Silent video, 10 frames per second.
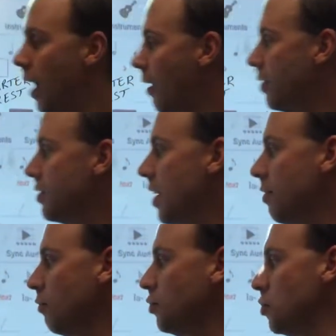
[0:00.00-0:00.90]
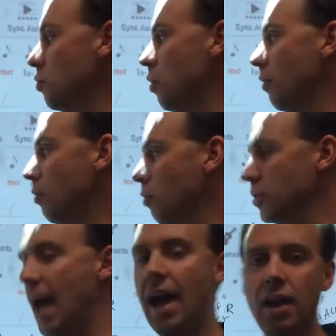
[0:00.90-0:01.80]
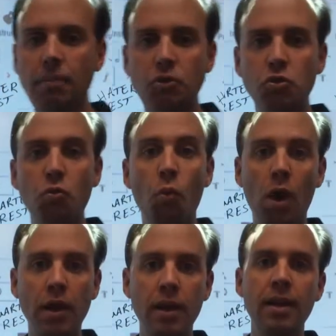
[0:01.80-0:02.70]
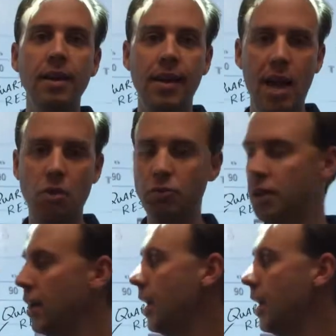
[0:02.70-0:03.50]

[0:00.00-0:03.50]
and the sets of 2, of course, add up to 1 count.